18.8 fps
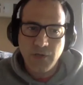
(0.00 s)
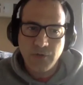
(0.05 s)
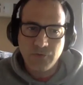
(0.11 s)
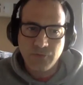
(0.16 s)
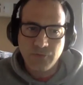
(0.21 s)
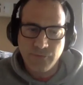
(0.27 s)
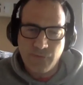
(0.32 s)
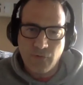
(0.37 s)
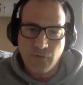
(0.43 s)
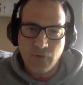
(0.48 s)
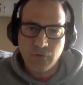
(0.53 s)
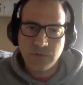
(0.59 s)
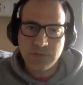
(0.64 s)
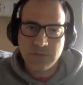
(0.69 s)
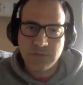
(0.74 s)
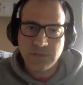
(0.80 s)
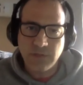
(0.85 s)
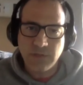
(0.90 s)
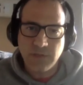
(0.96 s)
to force
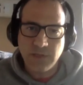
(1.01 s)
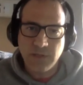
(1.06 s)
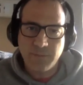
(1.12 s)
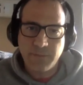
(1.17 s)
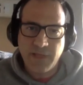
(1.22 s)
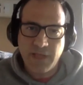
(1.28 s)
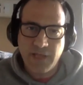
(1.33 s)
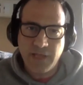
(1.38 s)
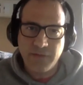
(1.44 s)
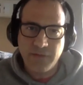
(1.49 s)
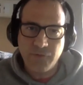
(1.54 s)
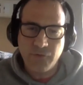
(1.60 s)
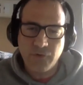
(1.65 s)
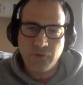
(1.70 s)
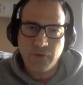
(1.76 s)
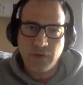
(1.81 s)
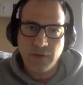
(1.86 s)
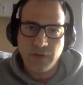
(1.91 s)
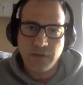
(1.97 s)
uh, behavior,
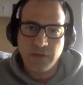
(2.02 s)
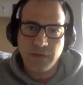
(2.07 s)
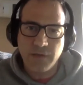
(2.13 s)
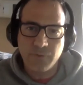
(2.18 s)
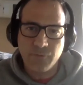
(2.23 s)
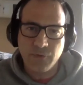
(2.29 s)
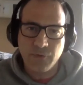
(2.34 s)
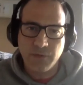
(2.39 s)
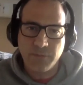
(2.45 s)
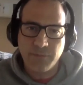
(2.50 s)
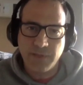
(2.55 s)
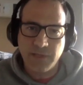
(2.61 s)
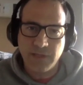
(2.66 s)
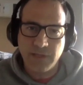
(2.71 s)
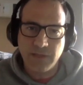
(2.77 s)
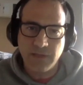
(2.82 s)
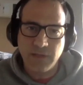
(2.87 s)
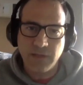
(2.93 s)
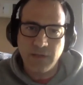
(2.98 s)
uh,
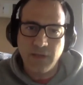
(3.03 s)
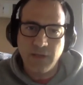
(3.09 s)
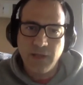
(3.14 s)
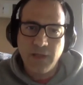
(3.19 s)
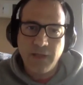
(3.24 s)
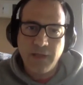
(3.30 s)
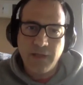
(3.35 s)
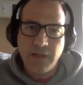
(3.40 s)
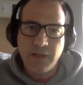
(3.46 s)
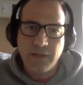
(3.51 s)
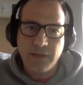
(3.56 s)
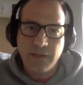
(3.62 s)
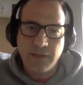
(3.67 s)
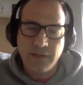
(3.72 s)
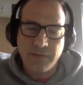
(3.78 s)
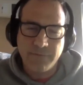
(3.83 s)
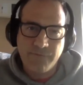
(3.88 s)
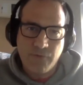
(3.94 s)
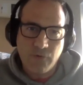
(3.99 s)
be uh,
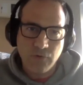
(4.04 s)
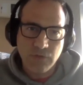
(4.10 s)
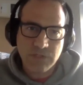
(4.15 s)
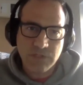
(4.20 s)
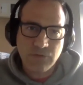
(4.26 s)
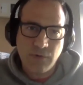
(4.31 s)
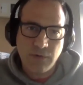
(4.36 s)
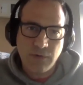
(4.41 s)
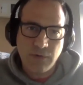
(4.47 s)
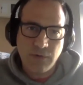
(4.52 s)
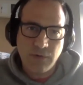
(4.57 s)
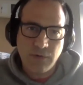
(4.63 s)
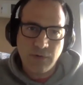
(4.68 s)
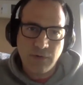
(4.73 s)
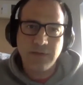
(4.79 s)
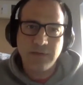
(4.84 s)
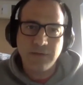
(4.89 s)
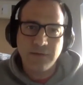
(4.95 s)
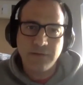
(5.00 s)
enforced
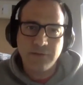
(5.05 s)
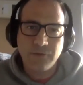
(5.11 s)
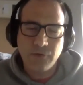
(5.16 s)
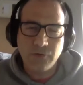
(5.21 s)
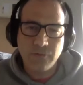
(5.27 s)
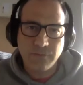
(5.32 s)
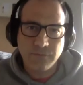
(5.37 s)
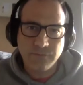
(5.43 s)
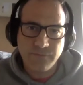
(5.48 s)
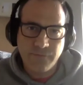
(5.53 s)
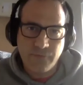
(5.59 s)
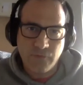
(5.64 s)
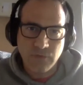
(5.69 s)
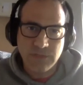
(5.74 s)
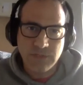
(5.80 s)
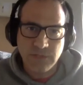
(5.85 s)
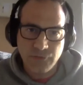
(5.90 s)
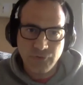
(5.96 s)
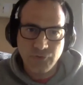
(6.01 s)
quarantine, you know,
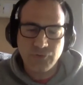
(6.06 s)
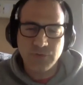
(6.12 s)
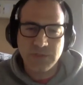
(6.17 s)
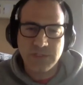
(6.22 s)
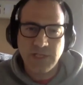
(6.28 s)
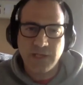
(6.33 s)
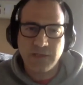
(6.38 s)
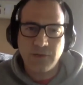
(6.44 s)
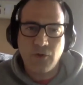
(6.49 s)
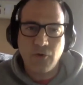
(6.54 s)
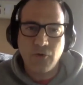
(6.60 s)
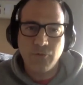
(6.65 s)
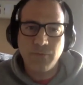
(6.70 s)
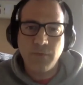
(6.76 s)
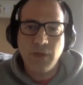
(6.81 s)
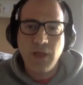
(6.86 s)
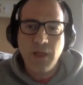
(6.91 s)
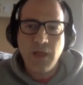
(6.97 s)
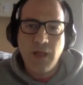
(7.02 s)
forcing you to stay at home,
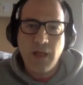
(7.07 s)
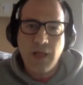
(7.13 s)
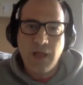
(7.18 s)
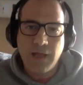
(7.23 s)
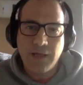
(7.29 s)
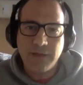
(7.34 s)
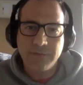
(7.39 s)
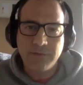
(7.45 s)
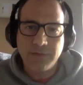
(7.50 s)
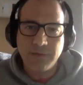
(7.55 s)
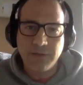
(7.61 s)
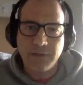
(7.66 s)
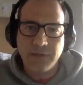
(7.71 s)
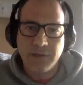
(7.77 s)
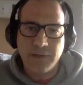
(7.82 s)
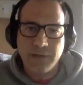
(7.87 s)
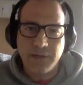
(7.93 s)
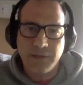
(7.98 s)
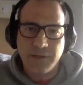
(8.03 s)
and
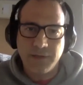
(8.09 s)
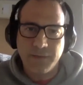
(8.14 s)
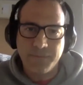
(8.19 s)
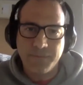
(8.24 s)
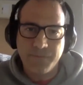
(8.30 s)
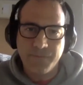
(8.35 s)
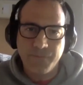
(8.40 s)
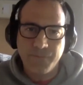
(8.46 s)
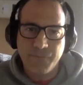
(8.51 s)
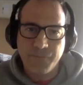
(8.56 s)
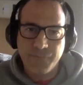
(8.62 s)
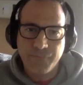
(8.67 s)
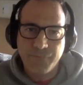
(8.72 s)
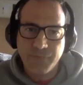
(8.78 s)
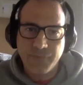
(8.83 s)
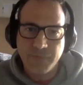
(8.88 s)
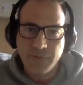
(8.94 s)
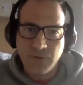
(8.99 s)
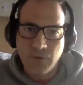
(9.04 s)
um,
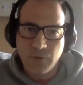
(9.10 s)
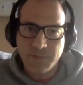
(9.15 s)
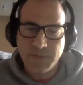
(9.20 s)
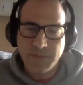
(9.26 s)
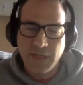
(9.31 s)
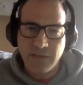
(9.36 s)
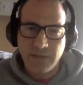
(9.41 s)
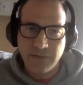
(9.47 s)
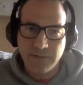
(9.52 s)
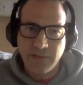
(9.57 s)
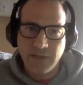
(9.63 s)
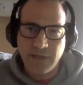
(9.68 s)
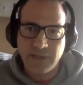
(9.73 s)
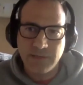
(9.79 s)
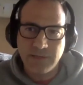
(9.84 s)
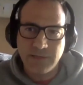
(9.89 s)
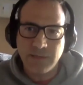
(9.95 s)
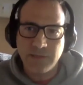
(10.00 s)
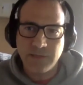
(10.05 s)
obtaining
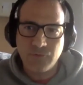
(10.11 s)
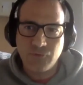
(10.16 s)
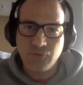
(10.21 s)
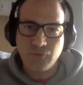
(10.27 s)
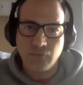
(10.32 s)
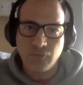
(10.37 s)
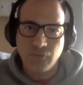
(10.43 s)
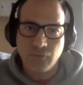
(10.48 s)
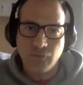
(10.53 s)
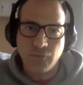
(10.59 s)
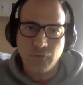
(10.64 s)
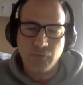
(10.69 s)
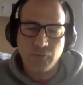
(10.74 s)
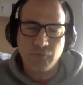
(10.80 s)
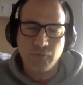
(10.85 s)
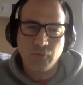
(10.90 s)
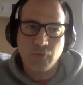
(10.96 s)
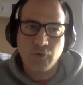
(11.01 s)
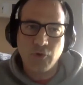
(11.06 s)
data to
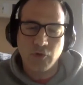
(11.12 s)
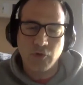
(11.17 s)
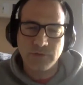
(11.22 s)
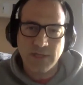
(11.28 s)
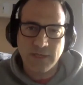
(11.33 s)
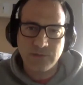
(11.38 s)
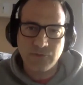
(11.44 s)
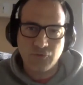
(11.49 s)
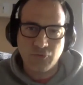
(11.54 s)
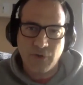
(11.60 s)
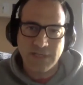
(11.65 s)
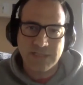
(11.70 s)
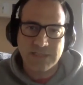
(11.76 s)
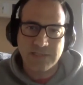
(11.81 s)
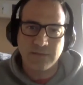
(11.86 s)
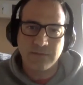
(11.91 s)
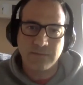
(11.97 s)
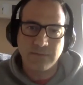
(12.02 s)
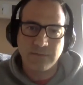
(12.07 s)
do contact
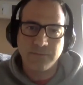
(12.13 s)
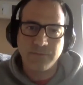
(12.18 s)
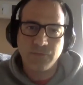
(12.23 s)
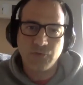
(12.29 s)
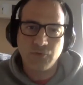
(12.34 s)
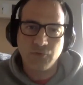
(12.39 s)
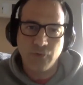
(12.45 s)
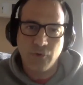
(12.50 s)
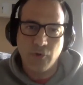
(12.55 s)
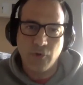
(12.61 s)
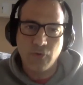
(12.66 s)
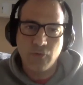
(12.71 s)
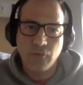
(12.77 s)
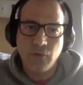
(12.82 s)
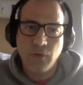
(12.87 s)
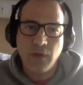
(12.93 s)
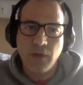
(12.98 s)
tracing to know